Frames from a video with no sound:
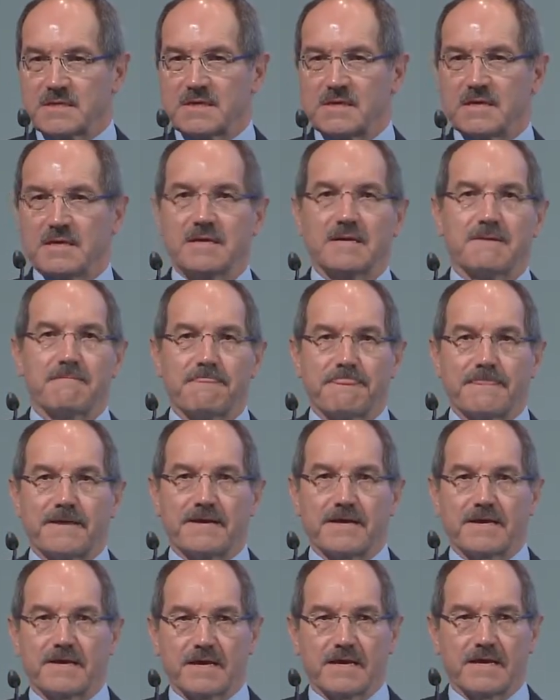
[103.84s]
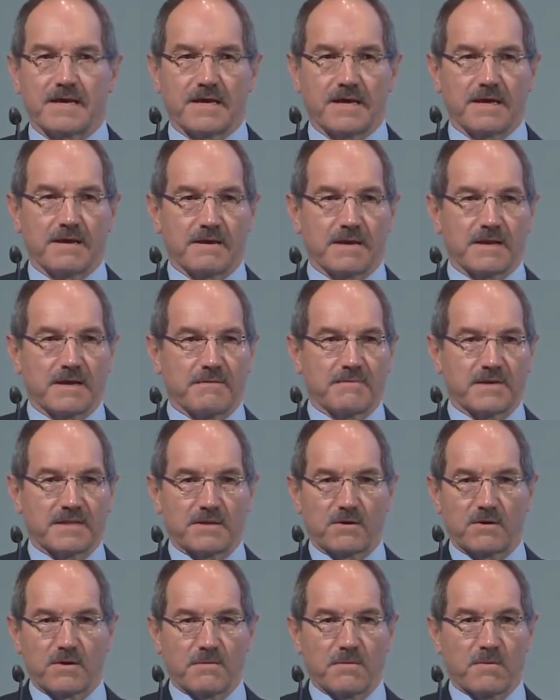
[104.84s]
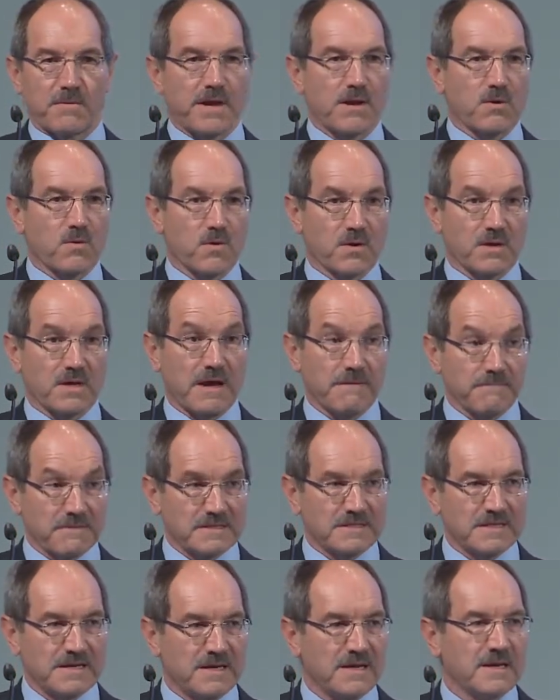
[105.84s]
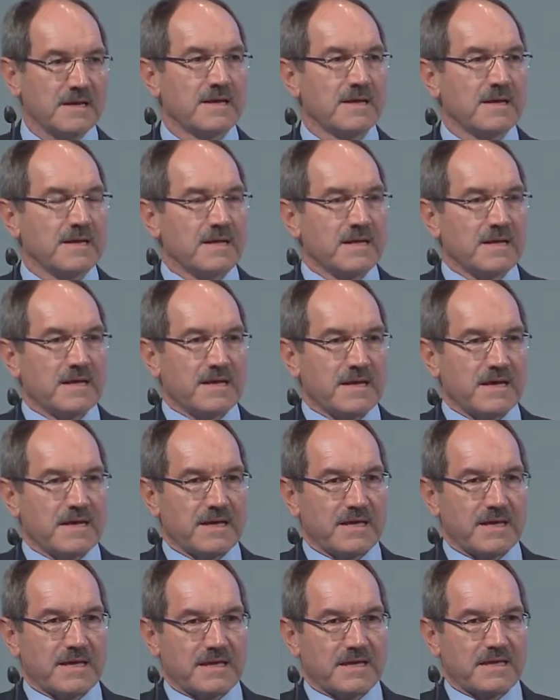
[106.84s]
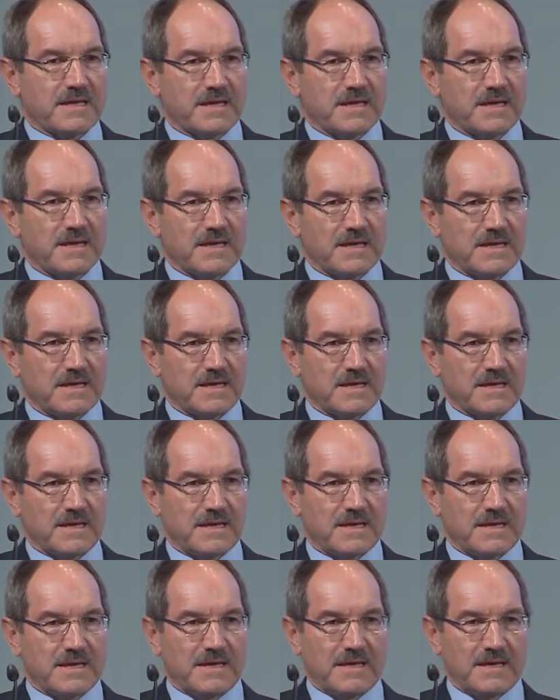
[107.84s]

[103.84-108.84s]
Accenture Strategy together with the Barcelona Mobile World Capital,